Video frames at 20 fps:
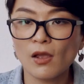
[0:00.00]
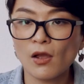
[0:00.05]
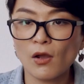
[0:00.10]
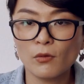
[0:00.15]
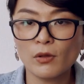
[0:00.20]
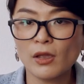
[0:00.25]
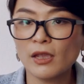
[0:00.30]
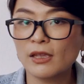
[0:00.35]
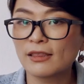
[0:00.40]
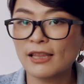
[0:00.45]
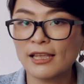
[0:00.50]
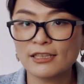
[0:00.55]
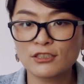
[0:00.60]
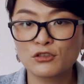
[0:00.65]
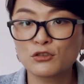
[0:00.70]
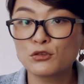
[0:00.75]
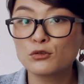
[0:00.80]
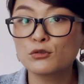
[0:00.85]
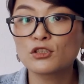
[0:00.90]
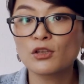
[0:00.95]
Okay, let's
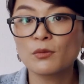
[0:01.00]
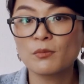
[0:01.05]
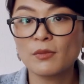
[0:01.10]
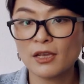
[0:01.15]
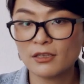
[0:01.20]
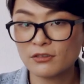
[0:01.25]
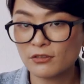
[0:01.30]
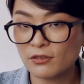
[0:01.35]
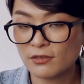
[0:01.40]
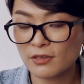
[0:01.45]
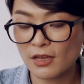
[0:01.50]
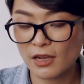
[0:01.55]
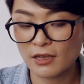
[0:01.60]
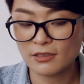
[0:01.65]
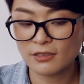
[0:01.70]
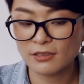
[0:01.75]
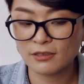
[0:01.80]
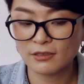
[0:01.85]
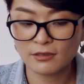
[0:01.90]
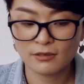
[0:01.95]
do some
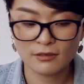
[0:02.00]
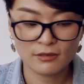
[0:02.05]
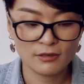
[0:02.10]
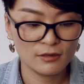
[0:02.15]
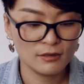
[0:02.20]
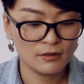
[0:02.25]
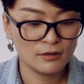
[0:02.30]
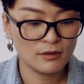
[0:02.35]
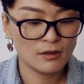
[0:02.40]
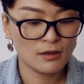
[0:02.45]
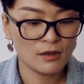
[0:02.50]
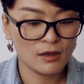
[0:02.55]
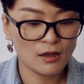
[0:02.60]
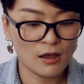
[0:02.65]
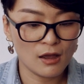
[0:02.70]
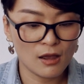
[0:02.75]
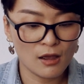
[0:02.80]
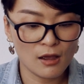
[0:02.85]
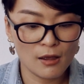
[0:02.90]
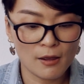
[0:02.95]
exercises.
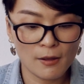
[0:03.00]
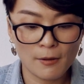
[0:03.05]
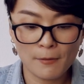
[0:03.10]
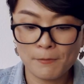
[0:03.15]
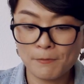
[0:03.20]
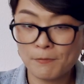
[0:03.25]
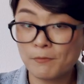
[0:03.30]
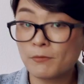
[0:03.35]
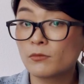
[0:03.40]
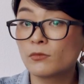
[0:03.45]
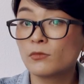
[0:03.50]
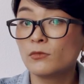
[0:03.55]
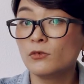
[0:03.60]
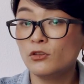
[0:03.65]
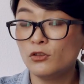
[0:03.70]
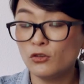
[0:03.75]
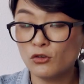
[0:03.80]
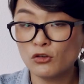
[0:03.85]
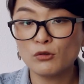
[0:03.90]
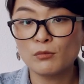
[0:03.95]

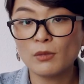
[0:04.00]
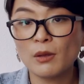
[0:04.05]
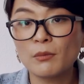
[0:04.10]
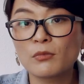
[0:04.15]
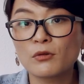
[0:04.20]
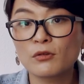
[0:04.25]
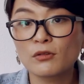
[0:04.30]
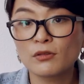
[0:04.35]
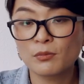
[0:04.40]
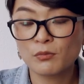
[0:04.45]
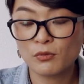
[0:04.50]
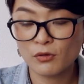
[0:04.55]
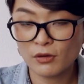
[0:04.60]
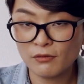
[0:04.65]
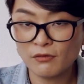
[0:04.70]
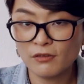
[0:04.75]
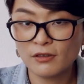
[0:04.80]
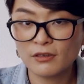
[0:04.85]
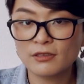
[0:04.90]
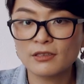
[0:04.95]
Do you remember the
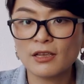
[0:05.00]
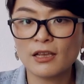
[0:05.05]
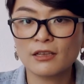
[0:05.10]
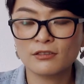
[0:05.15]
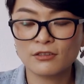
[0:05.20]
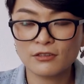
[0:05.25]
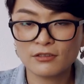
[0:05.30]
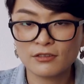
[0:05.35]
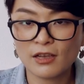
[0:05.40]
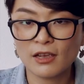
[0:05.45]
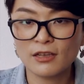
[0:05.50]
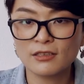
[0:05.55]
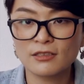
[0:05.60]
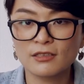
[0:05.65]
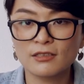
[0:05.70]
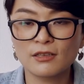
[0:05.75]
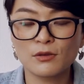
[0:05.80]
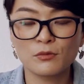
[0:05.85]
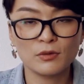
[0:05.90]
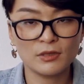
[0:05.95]
previous
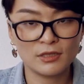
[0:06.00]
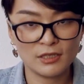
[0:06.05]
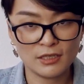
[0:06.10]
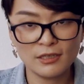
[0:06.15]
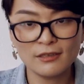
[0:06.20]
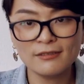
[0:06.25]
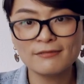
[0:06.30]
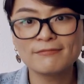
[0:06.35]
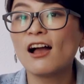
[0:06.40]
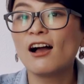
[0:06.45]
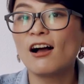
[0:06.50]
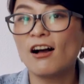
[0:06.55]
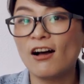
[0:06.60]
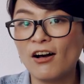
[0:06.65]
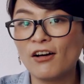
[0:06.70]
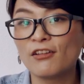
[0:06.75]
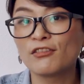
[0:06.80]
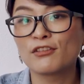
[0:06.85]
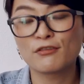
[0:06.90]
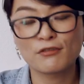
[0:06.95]
exercises that we did
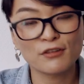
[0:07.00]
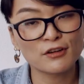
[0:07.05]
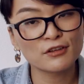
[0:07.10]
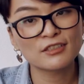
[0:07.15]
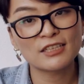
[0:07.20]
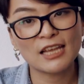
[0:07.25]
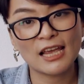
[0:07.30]
on the first